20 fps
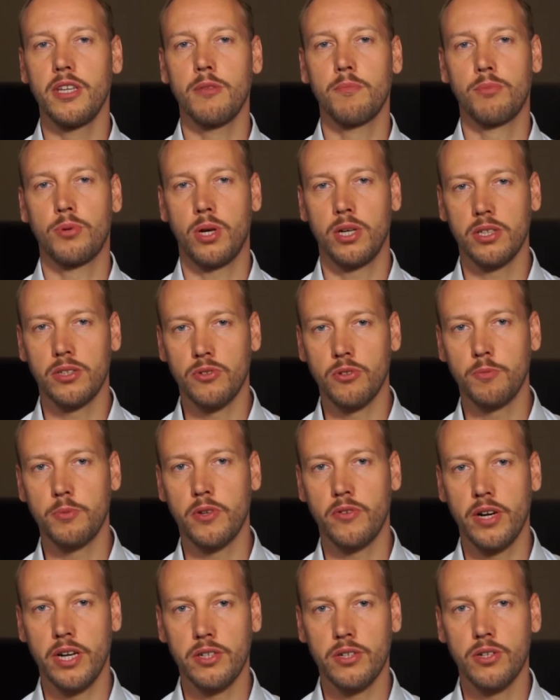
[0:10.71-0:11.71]
product group
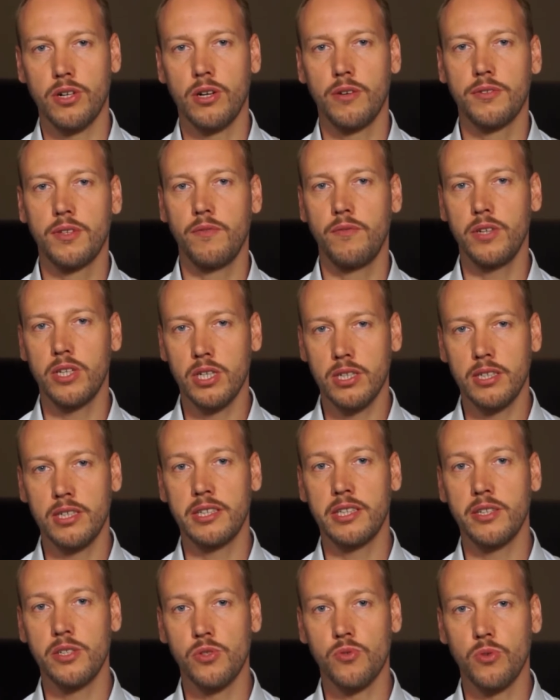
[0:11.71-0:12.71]
director of the video
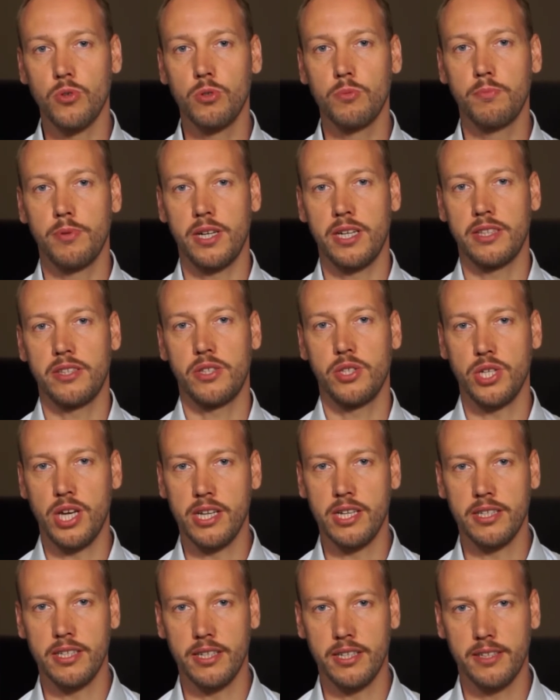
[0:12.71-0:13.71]
analytics group at
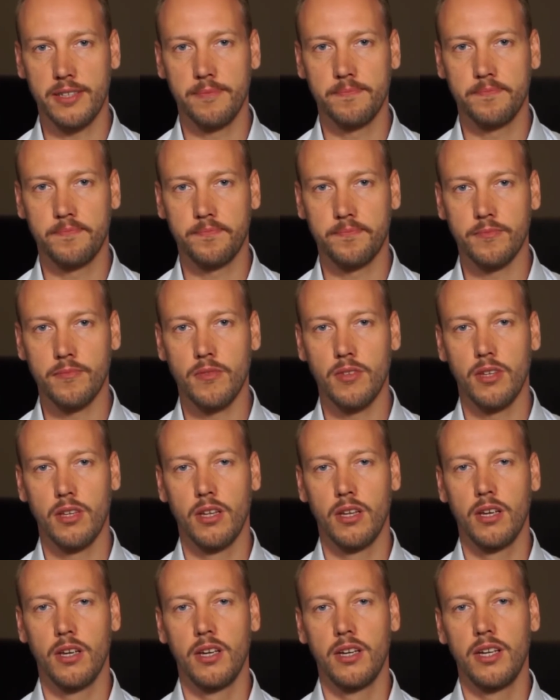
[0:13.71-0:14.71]
Janatech.
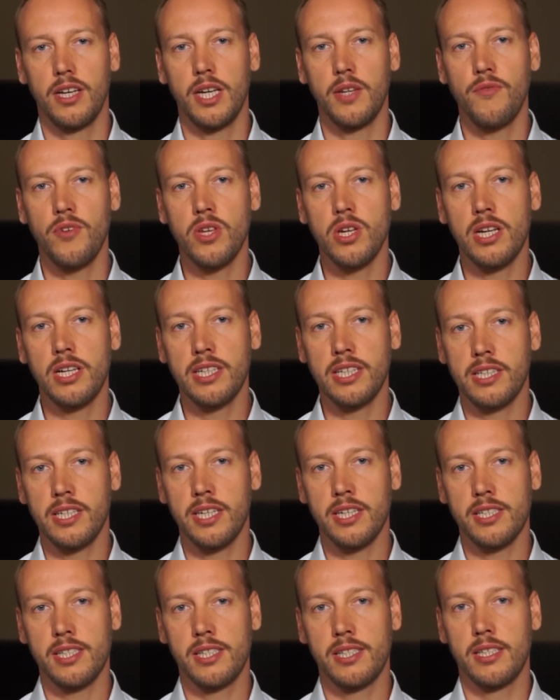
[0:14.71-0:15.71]
In video
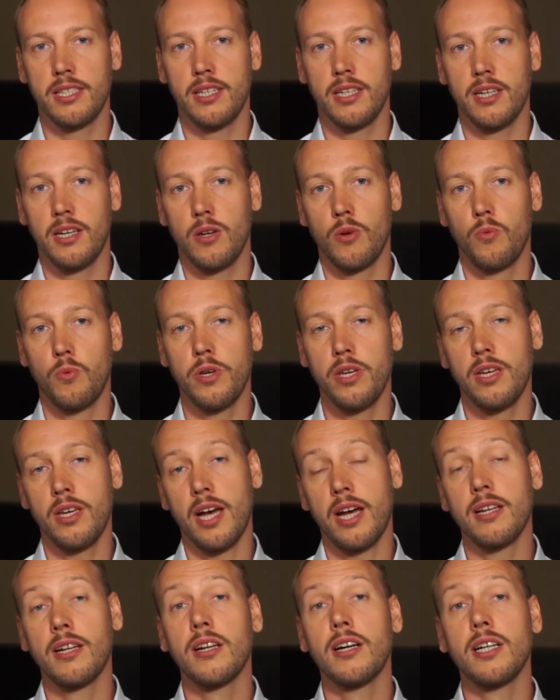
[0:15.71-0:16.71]
analytics, we
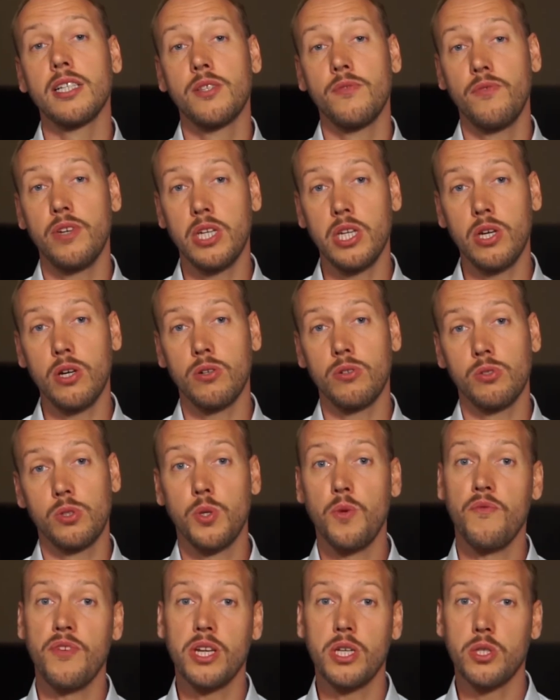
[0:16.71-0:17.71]
analyze video
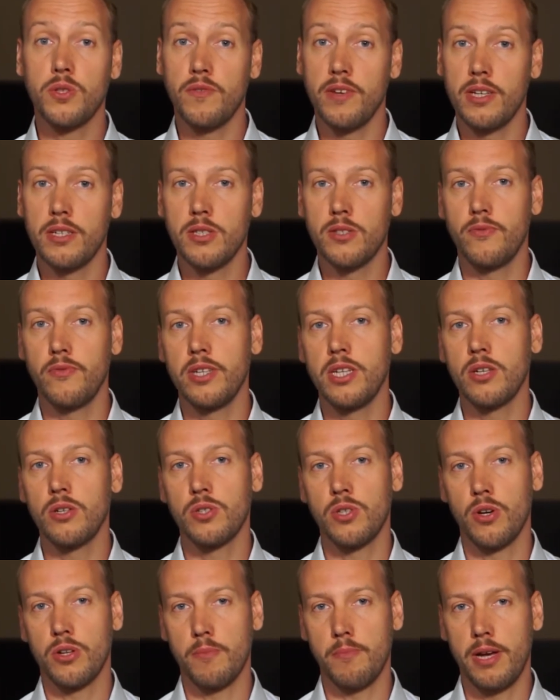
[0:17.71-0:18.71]
surveillance videos
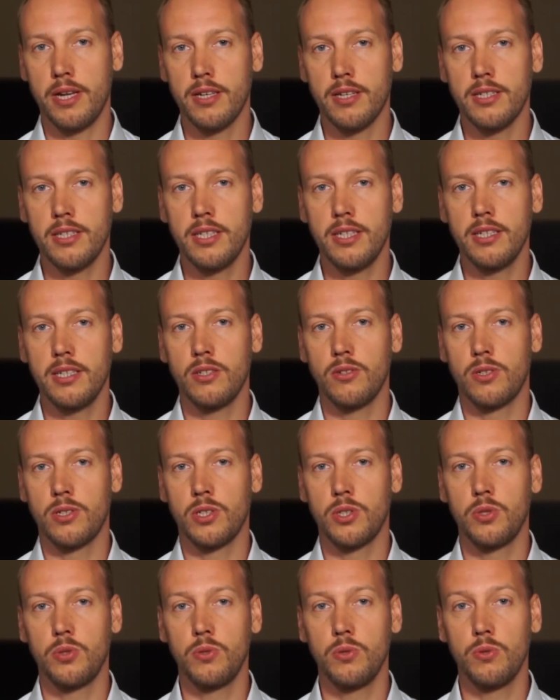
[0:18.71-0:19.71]
automatically in order
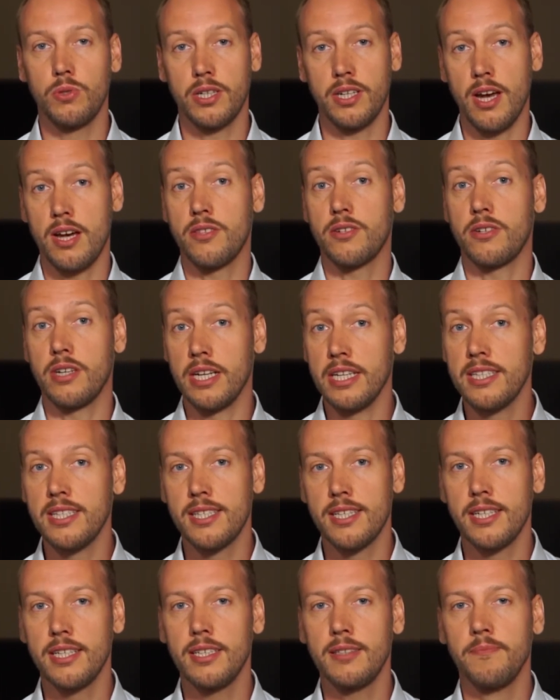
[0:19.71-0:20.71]
to gather
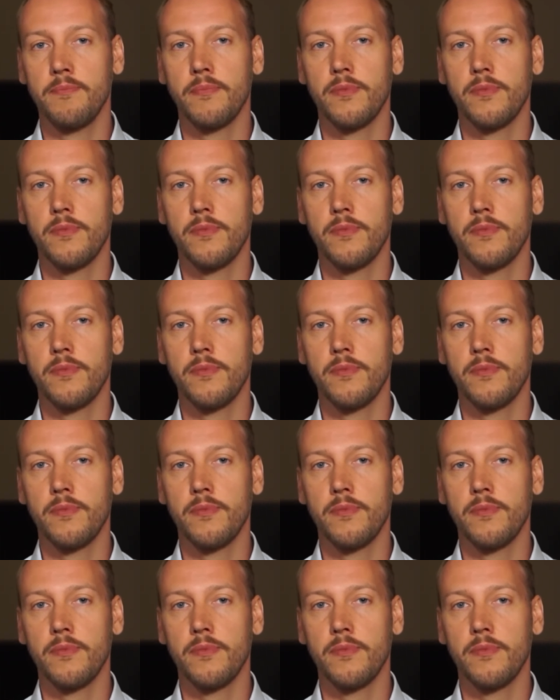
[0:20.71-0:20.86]
insight.